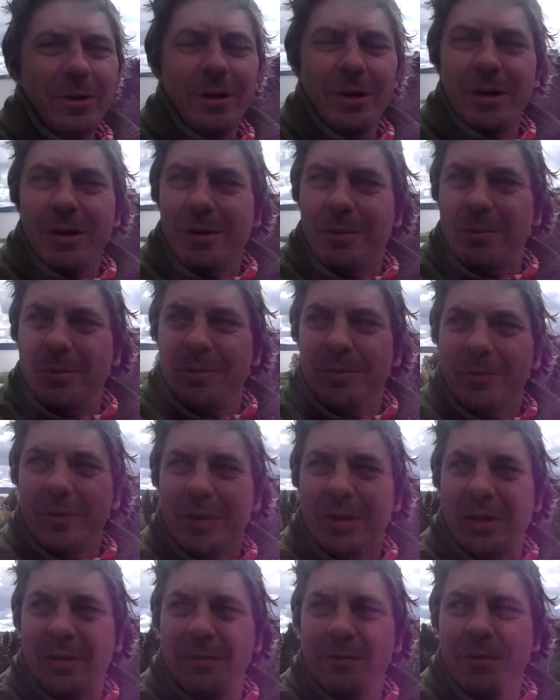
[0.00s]

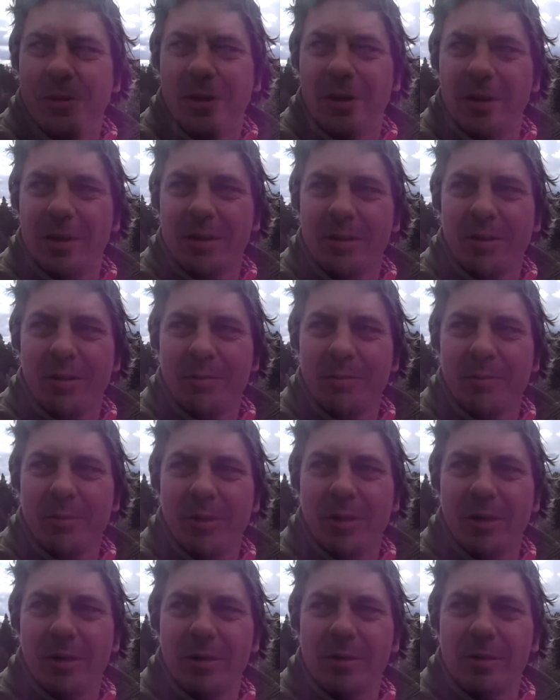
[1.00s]
I finally got
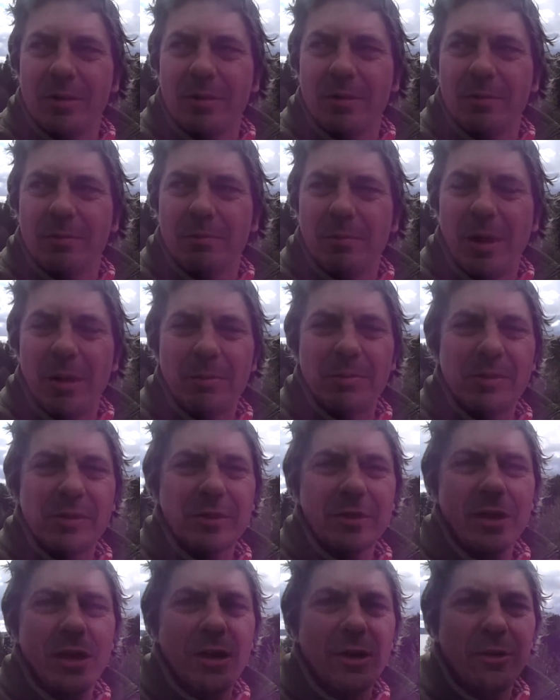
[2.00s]
my map
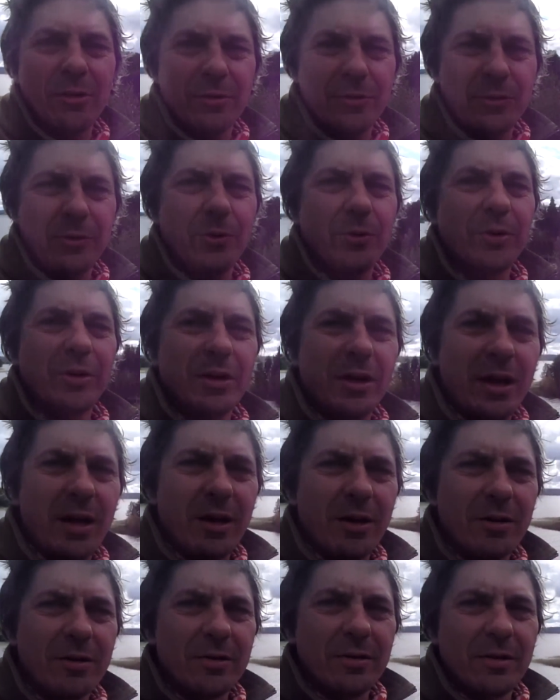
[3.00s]
scale sorted
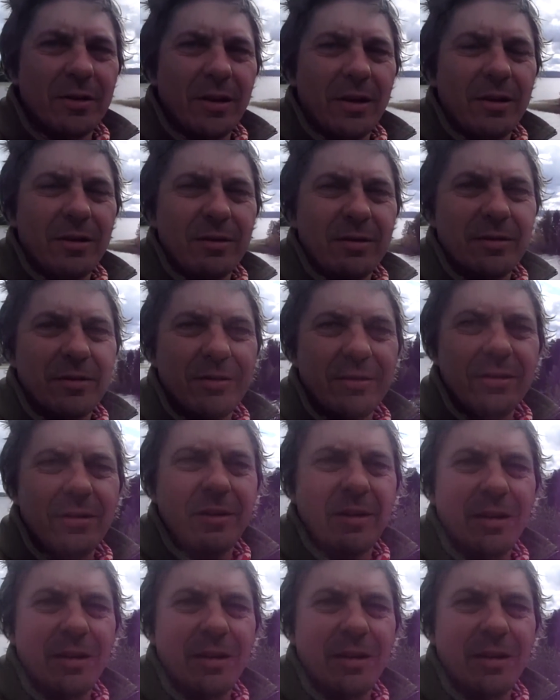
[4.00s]
out, and